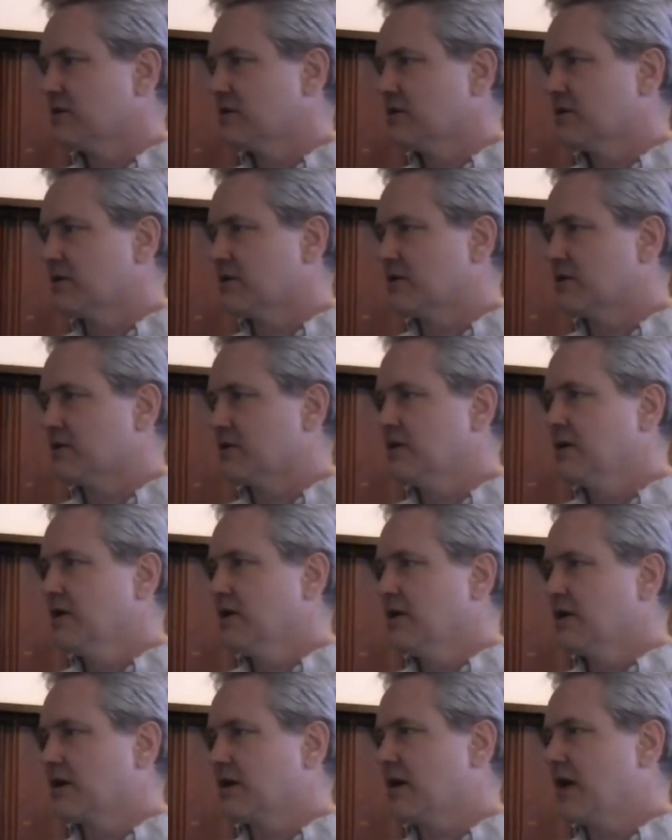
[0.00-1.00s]
You know,
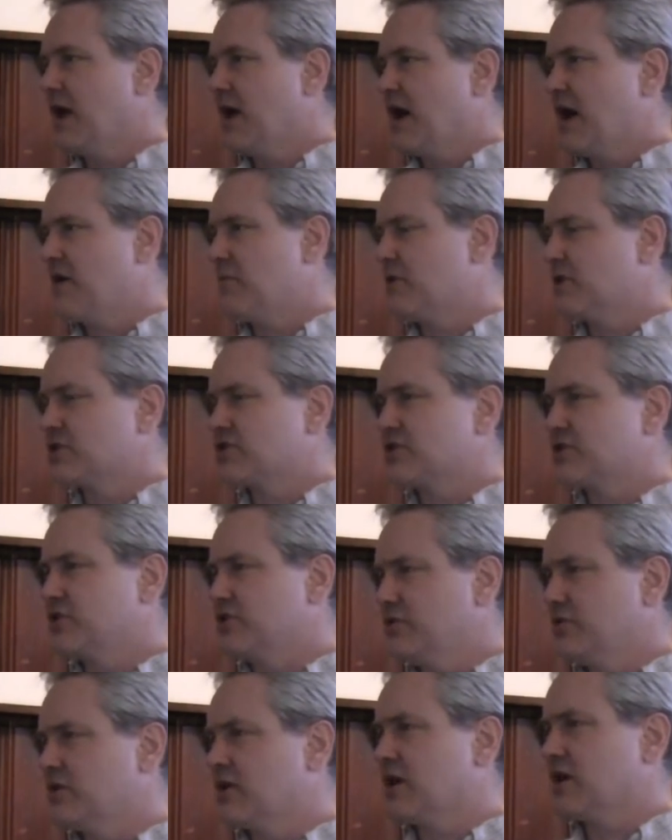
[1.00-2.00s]
like how much are
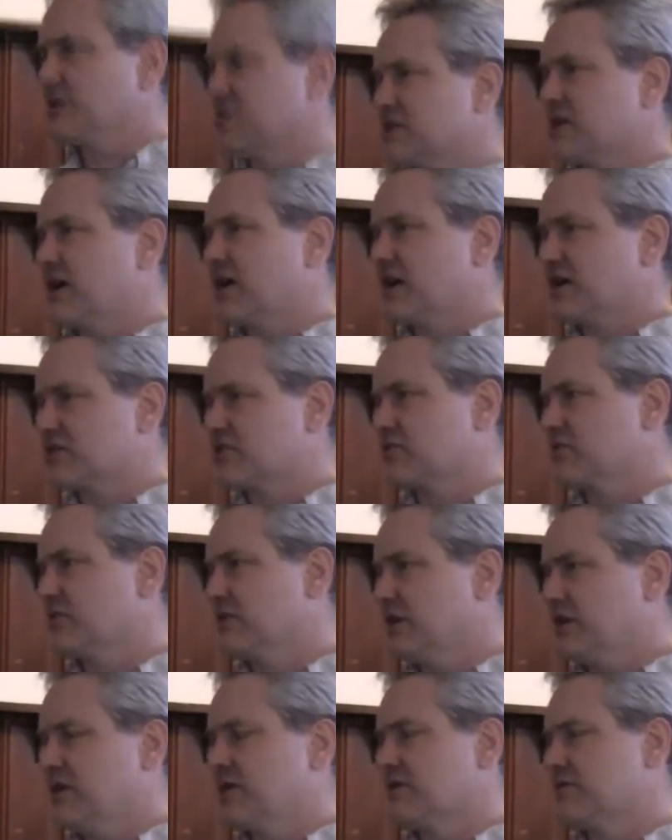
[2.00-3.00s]
you guys
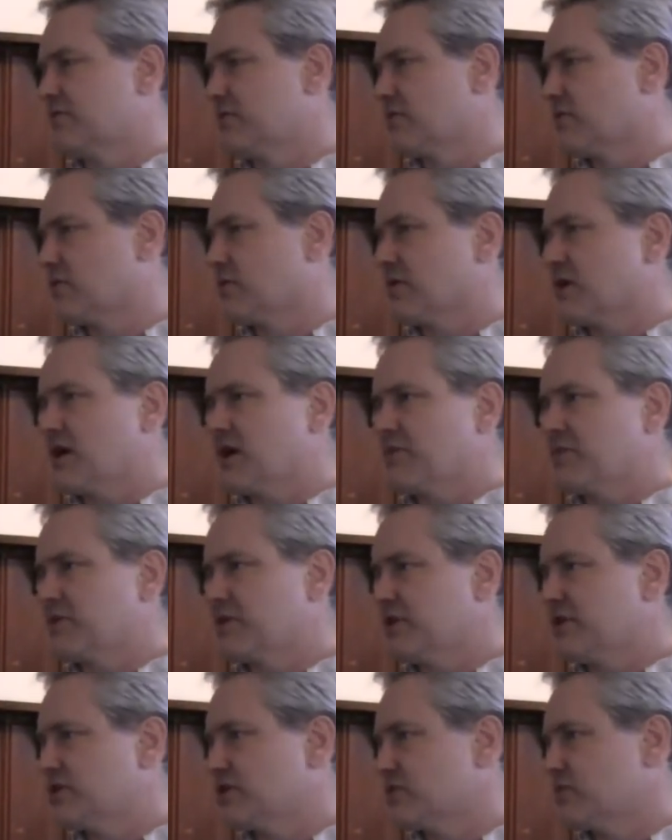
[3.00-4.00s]
actually in a vertical
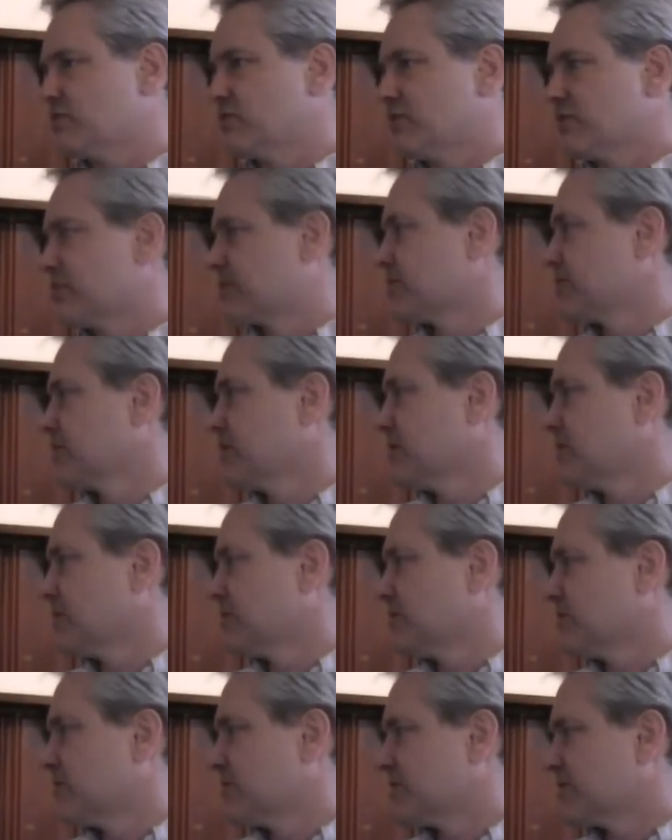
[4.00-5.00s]
combination with, you know,
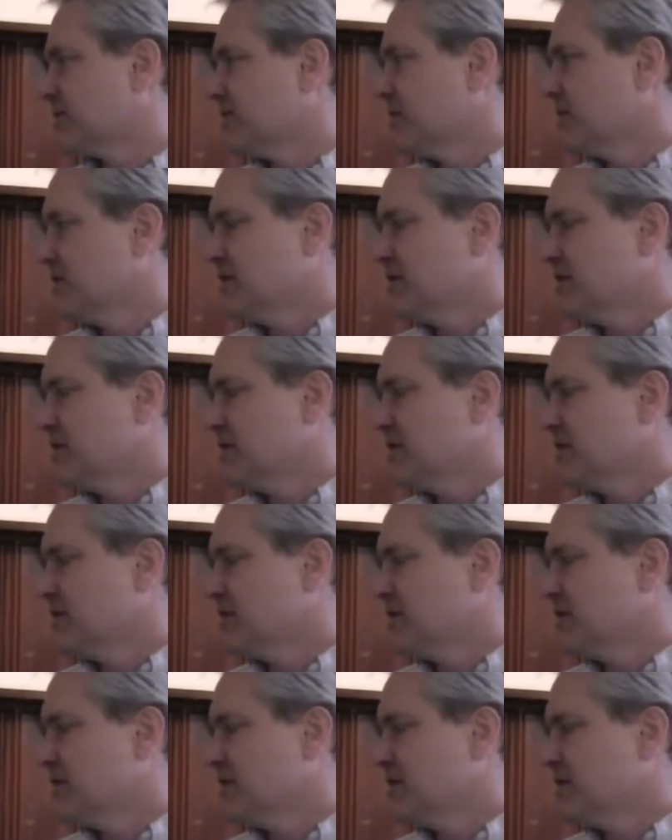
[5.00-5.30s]
with,